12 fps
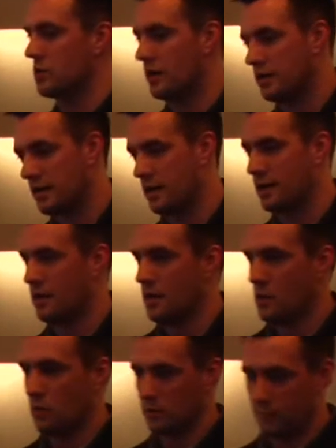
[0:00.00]
so I did it
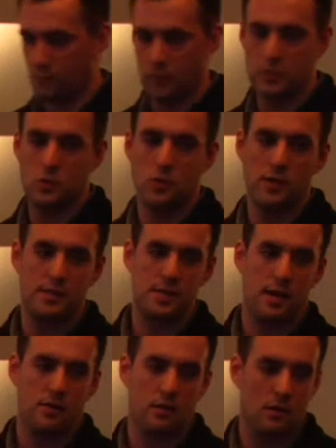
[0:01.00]
with a free tool that's
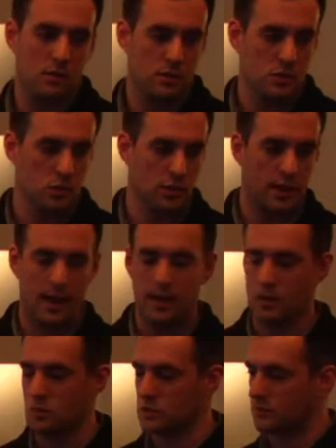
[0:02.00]
out there. And the tool that I
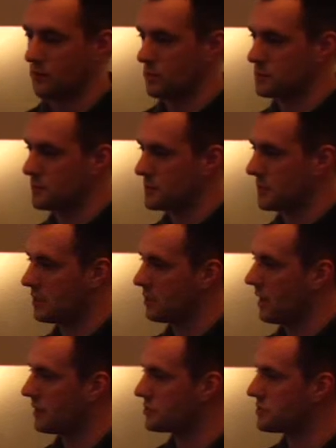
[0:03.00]
use for this
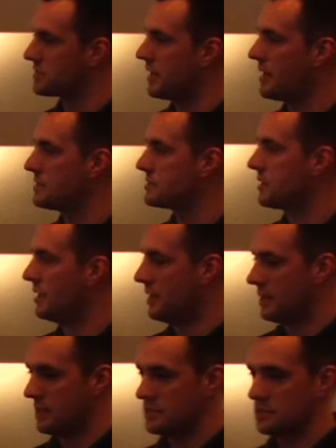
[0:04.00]
particular exercise
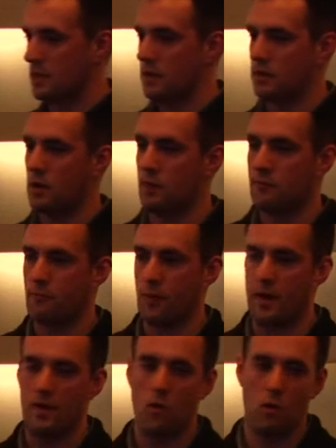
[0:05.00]
is called
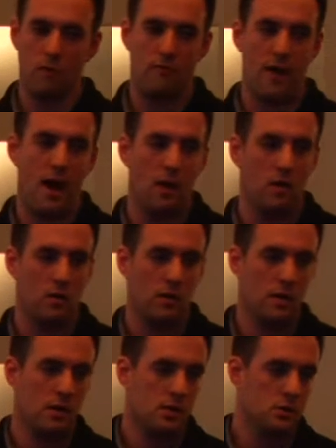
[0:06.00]
Friend or Follow.
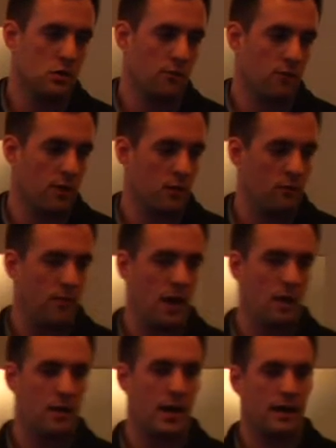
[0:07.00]
So
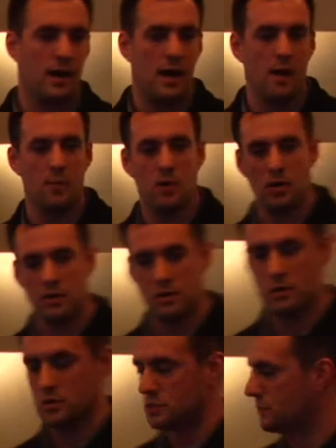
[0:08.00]
friendorfollow.com, and all you
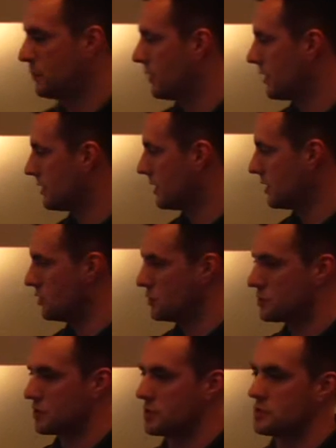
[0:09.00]
do is you put in the
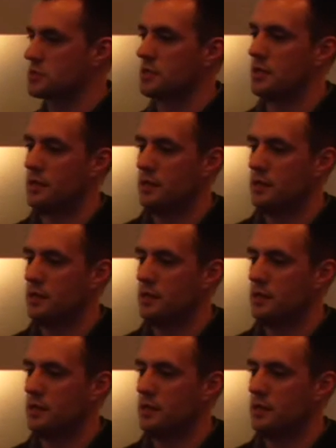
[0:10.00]
user's